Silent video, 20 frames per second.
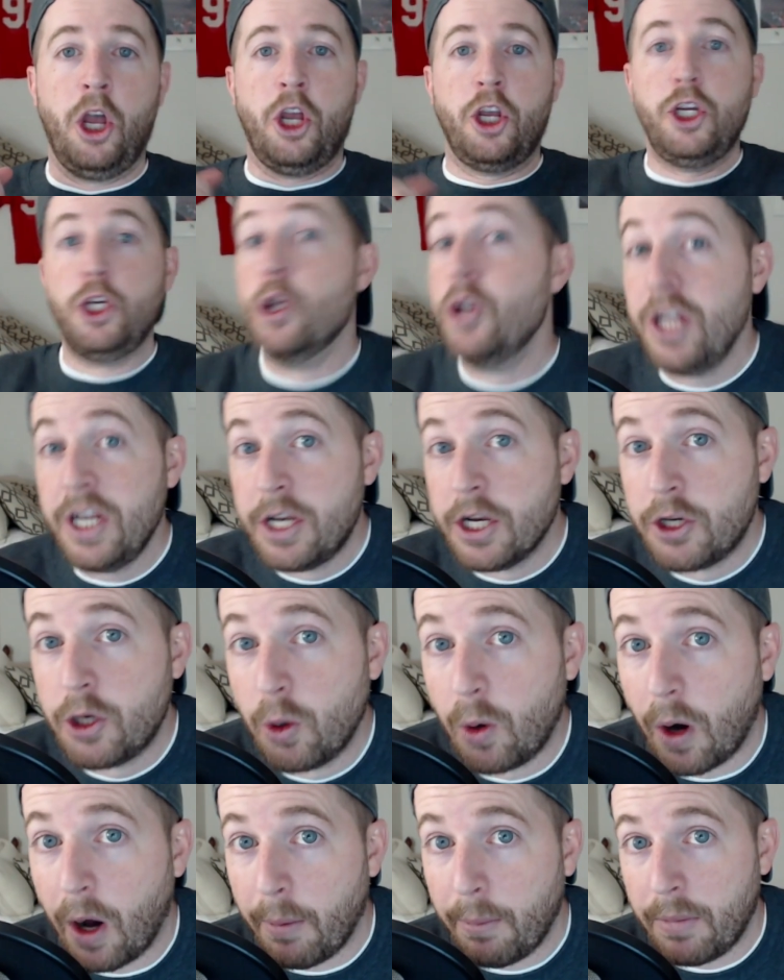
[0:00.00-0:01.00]
You need to do
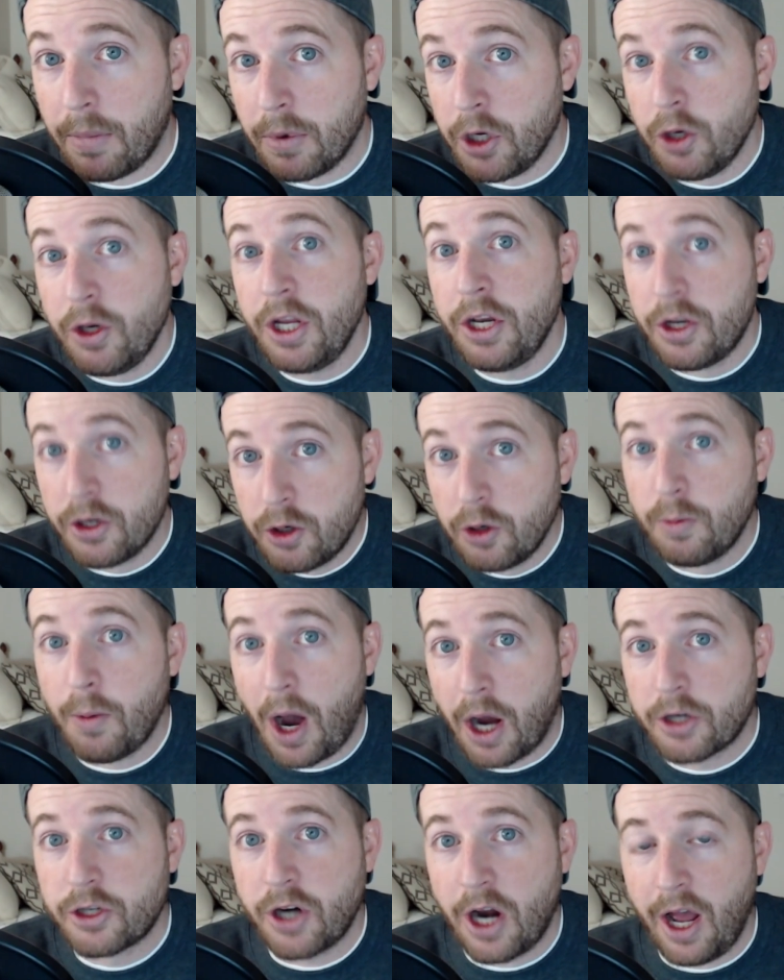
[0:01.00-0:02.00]
them. You need to do
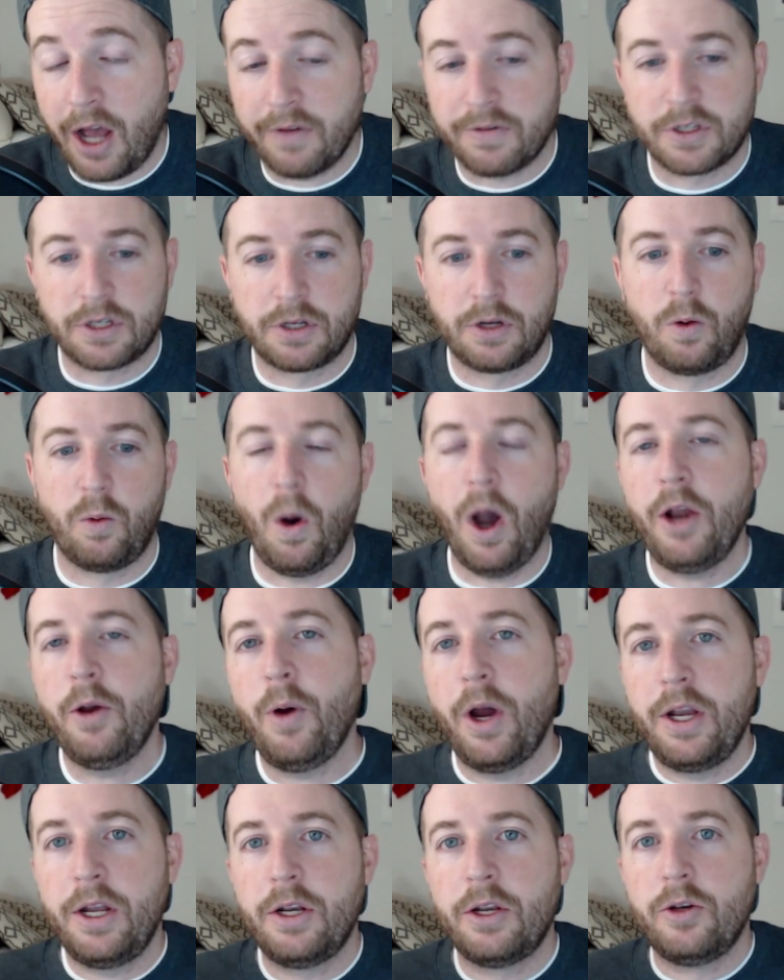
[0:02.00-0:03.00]
mock drafts. Why do
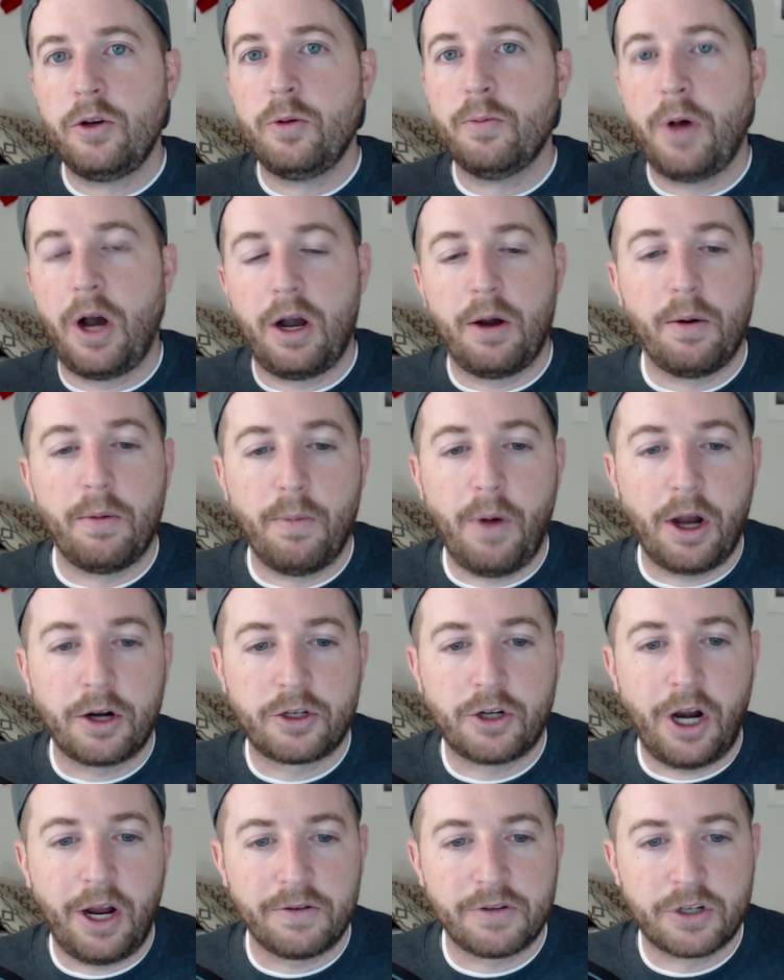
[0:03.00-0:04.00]
I need to do mock
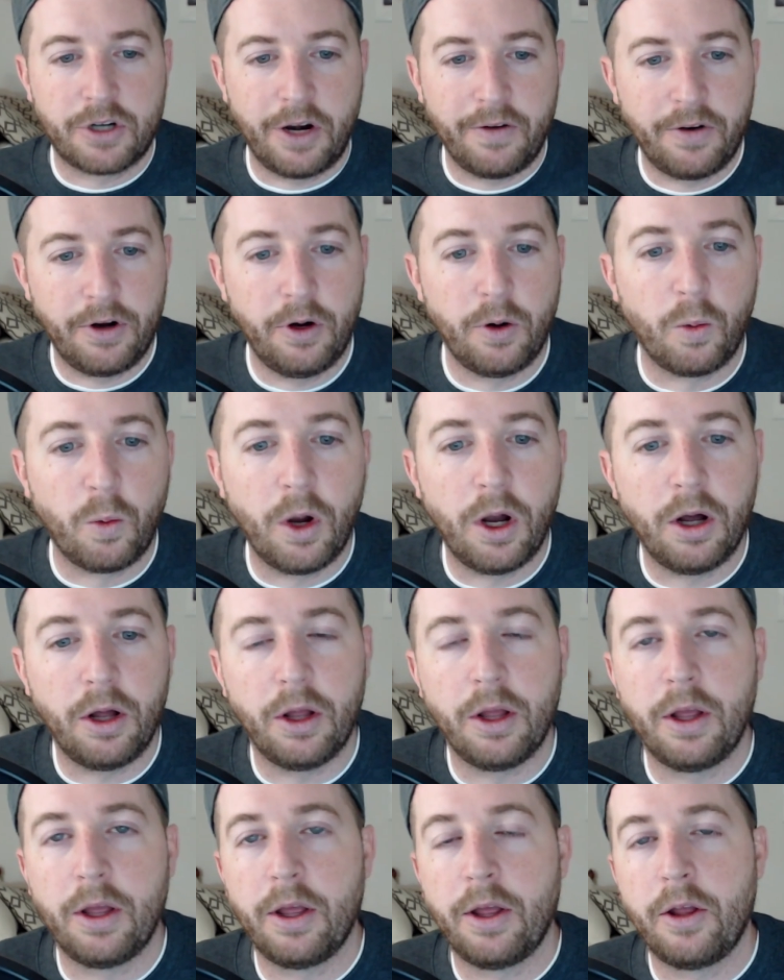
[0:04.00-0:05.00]
drafts, Trevor?
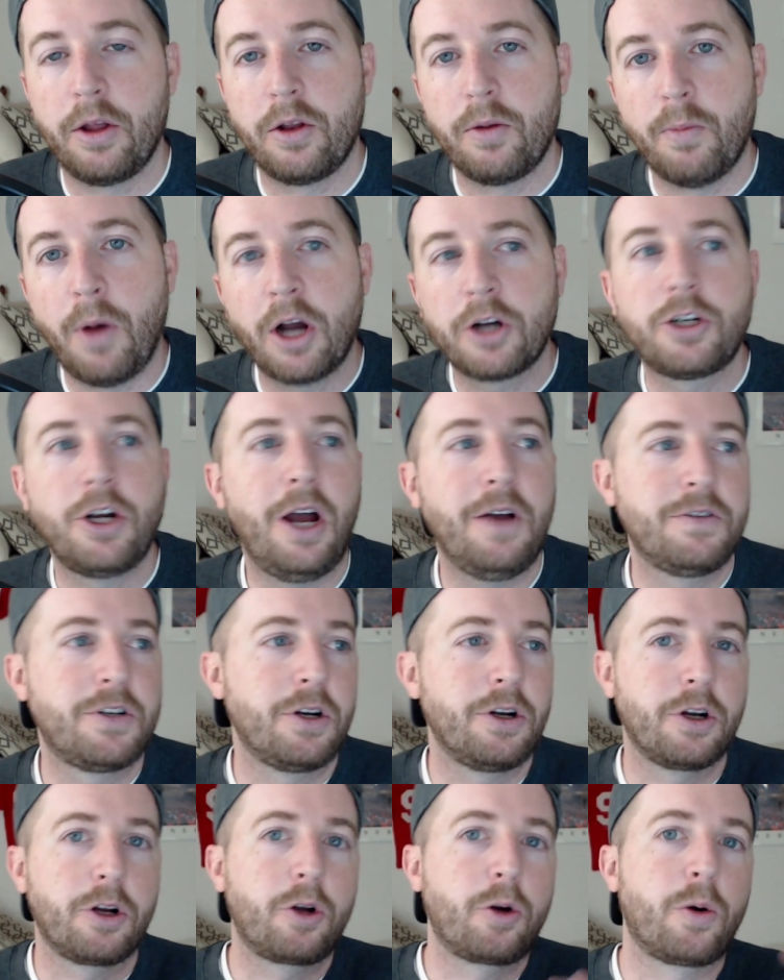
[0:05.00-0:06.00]
Well, mock drafts are
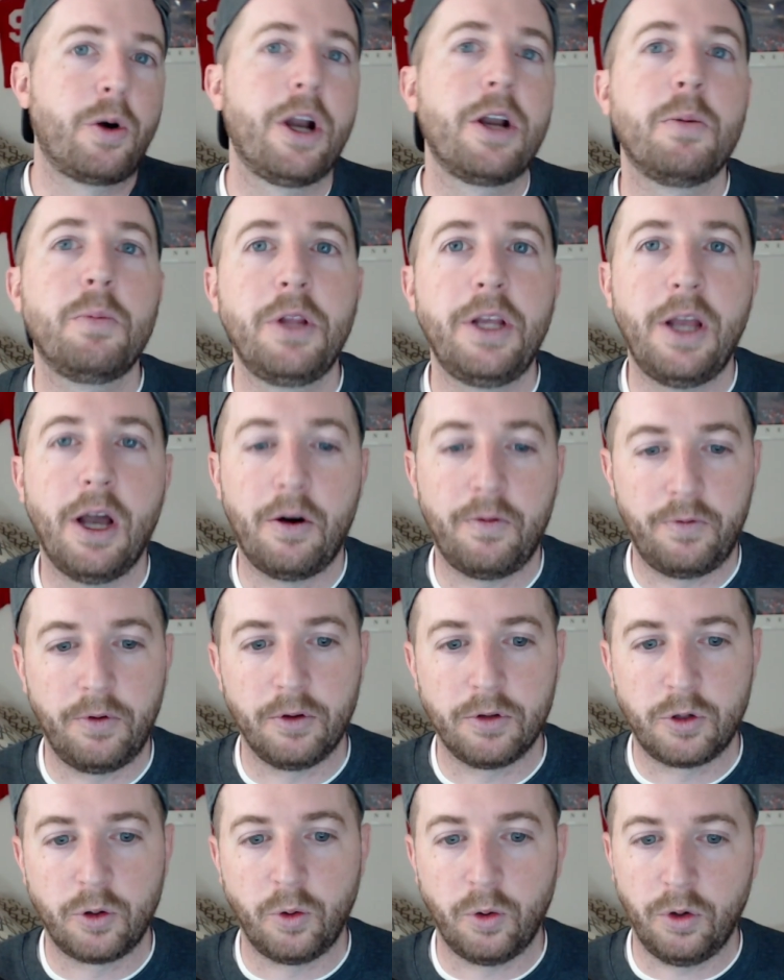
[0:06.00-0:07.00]
an incredibly helpful
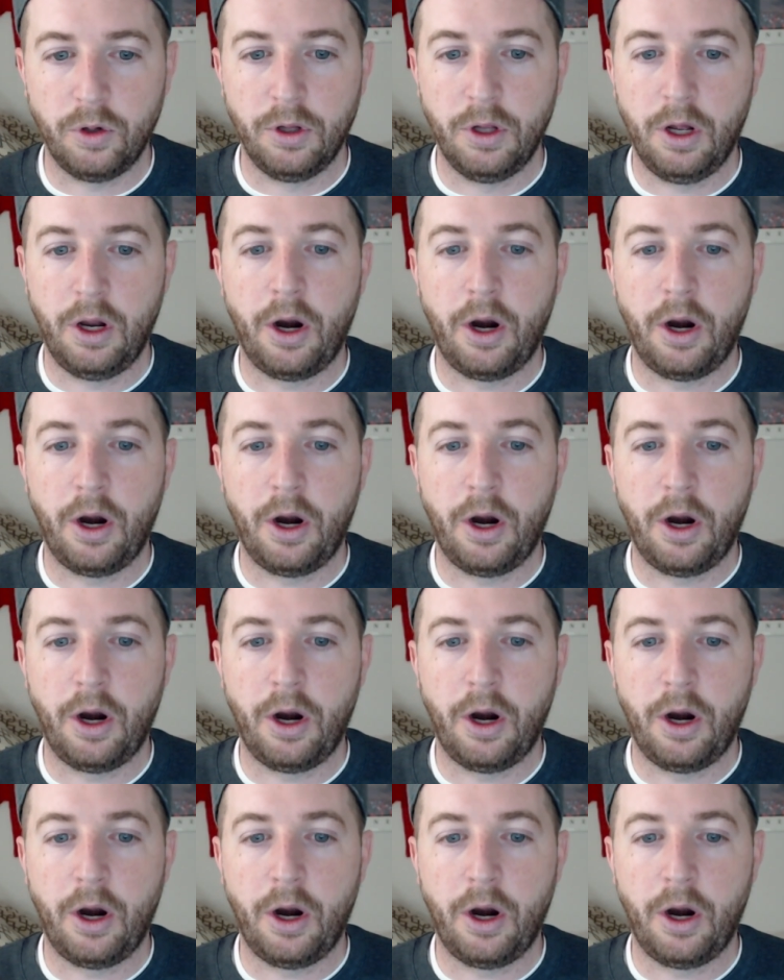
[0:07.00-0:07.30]
tool.